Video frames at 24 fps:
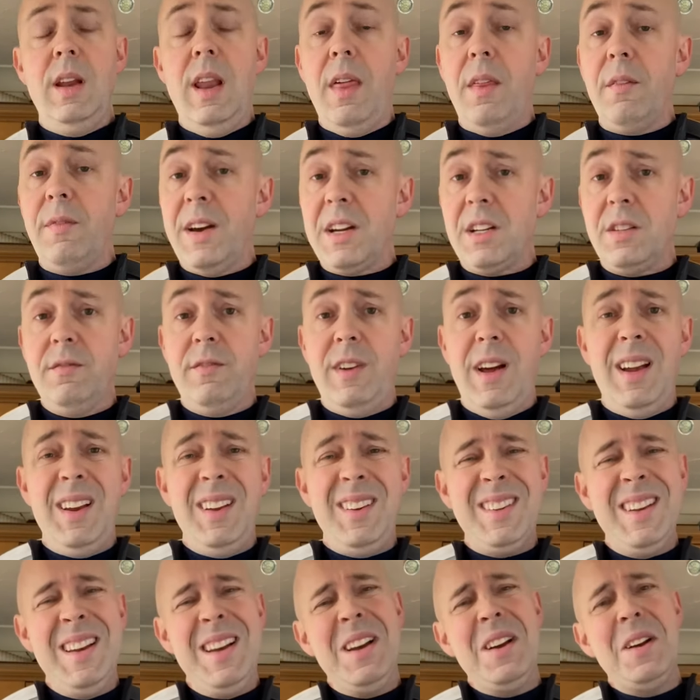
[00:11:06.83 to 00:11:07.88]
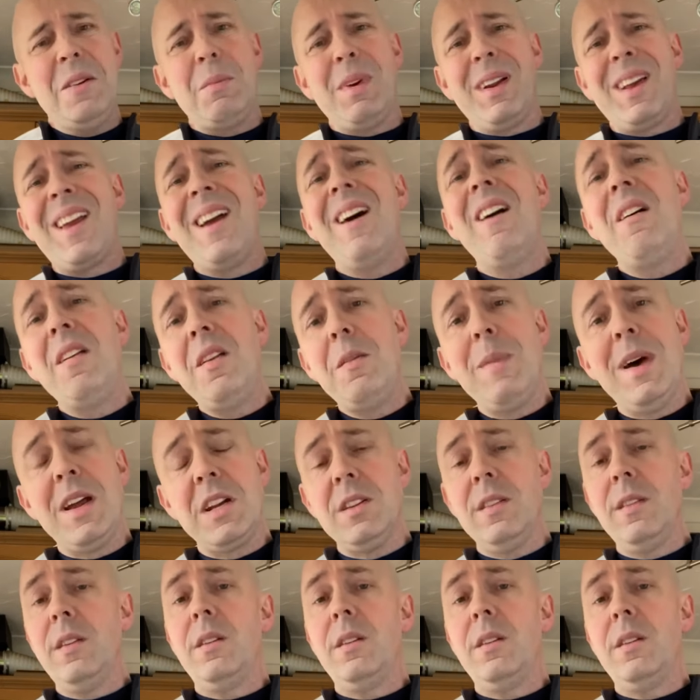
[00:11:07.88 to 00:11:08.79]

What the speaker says: fashion valleys, but I can't imagine